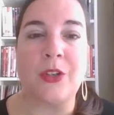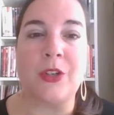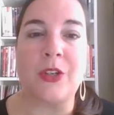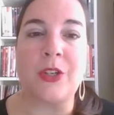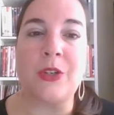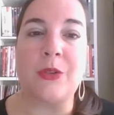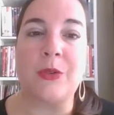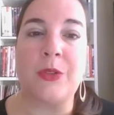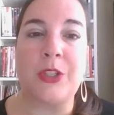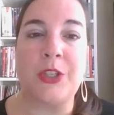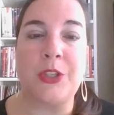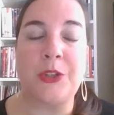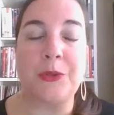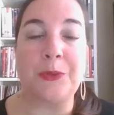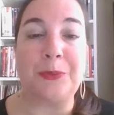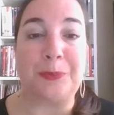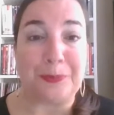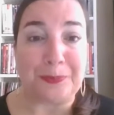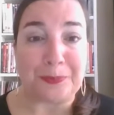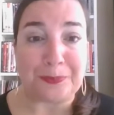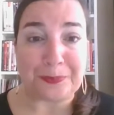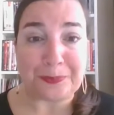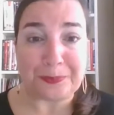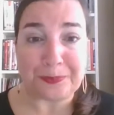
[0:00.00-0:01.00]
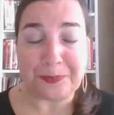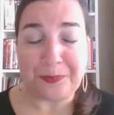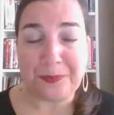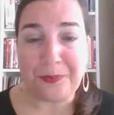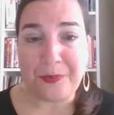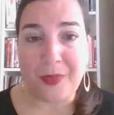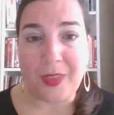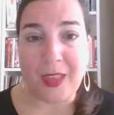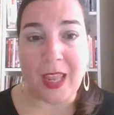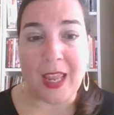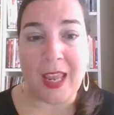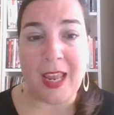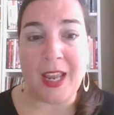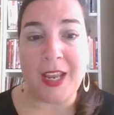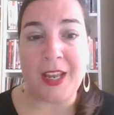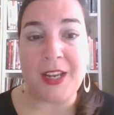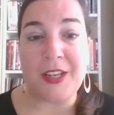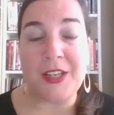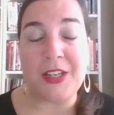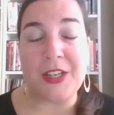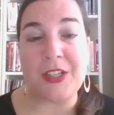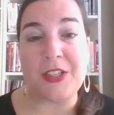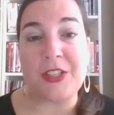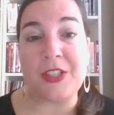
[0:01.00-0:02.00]
YouTube
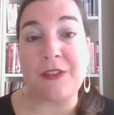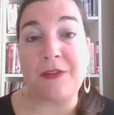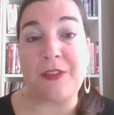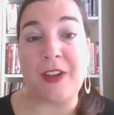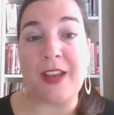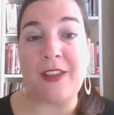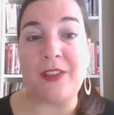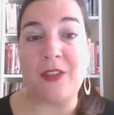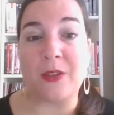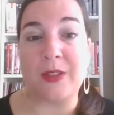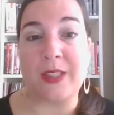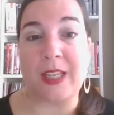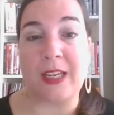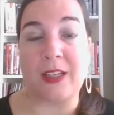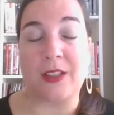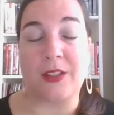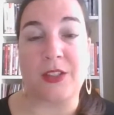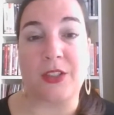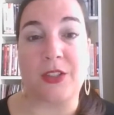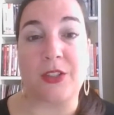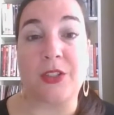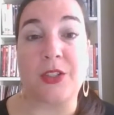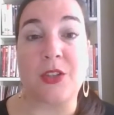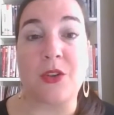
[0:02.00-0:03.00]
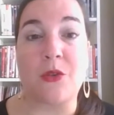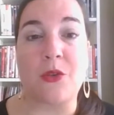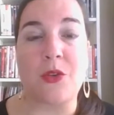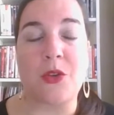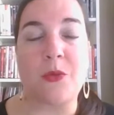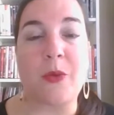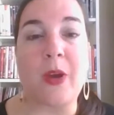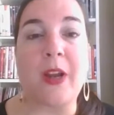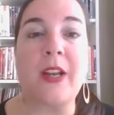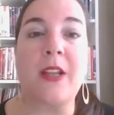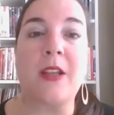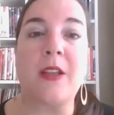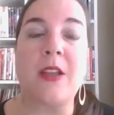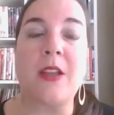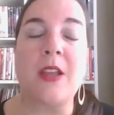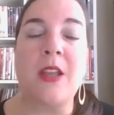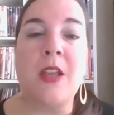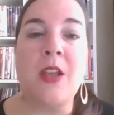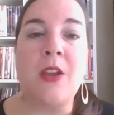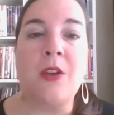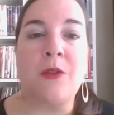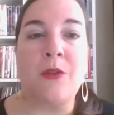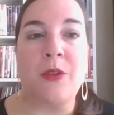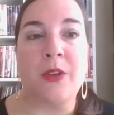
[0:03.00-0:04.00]
and to find those answers? So you want to
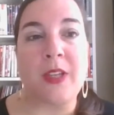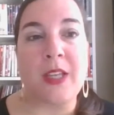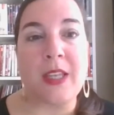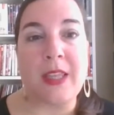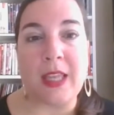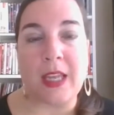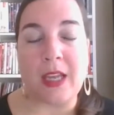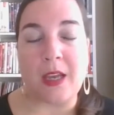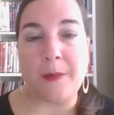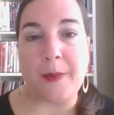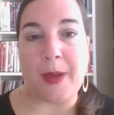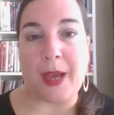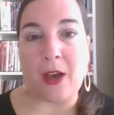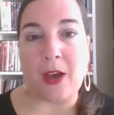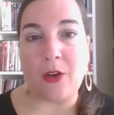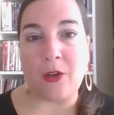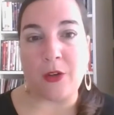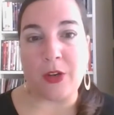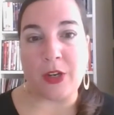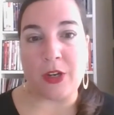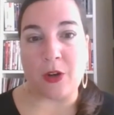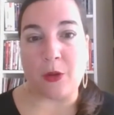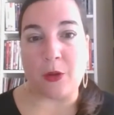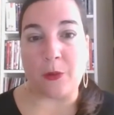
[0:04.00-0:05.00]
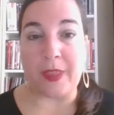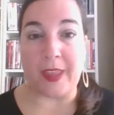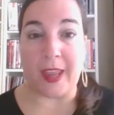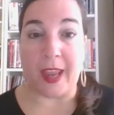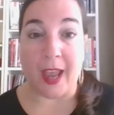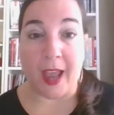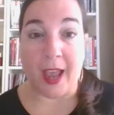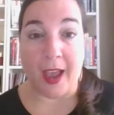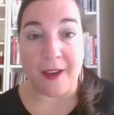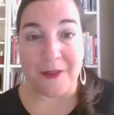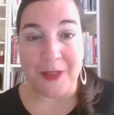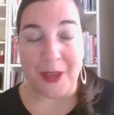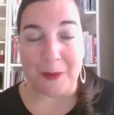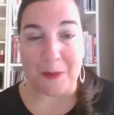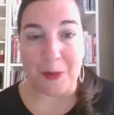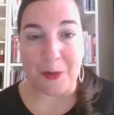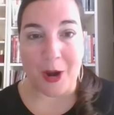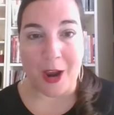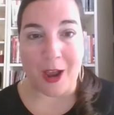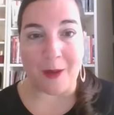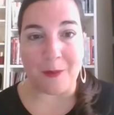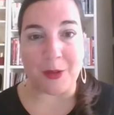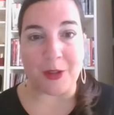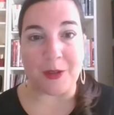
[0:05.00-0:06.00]
really think about, when they have that
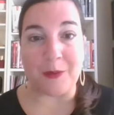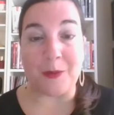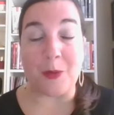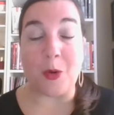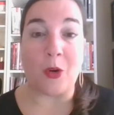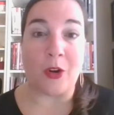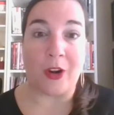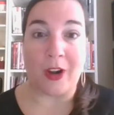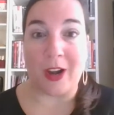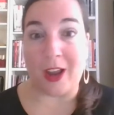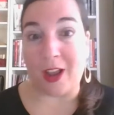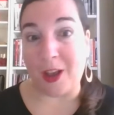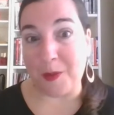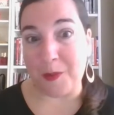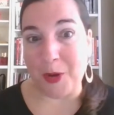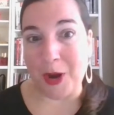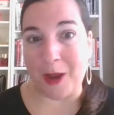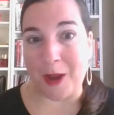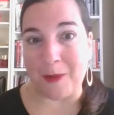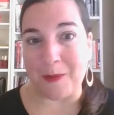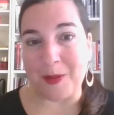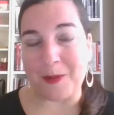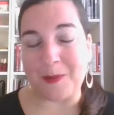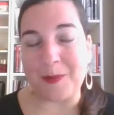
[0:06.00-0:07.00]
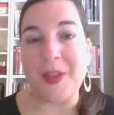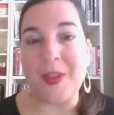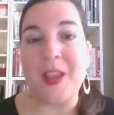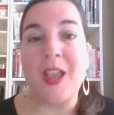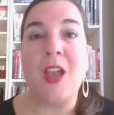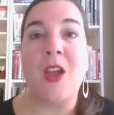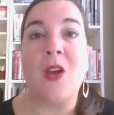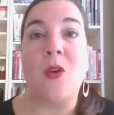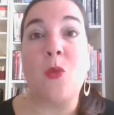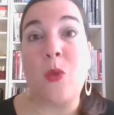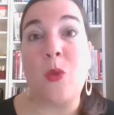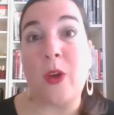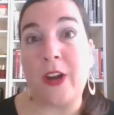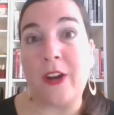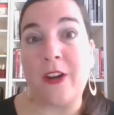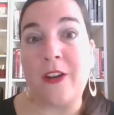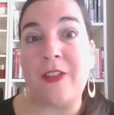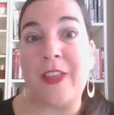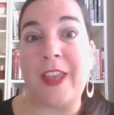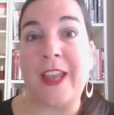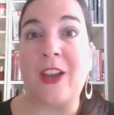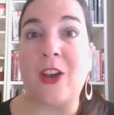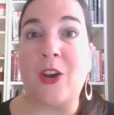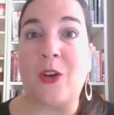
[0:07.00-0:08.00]
problem or a problem, where are
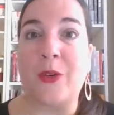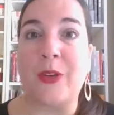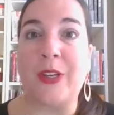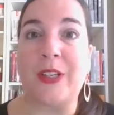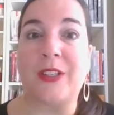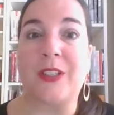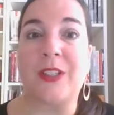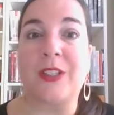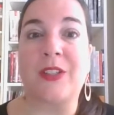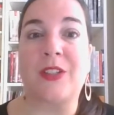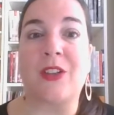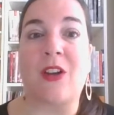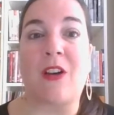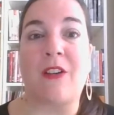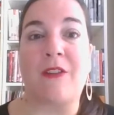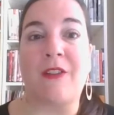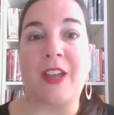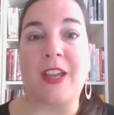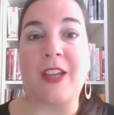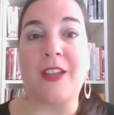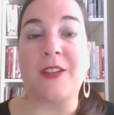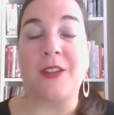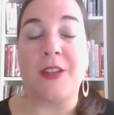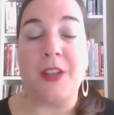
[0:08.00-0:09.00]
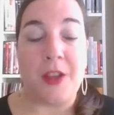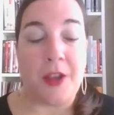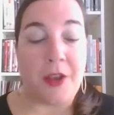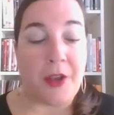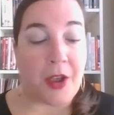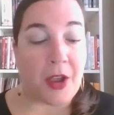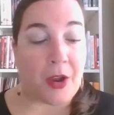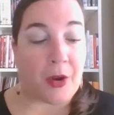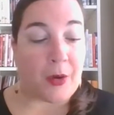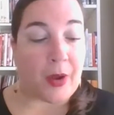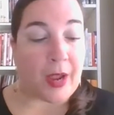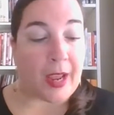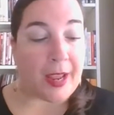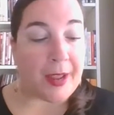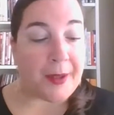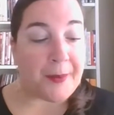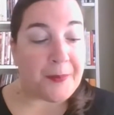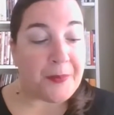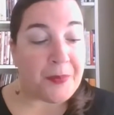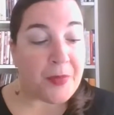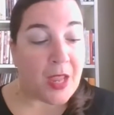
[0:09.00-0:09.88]
they going to solve it? Okay.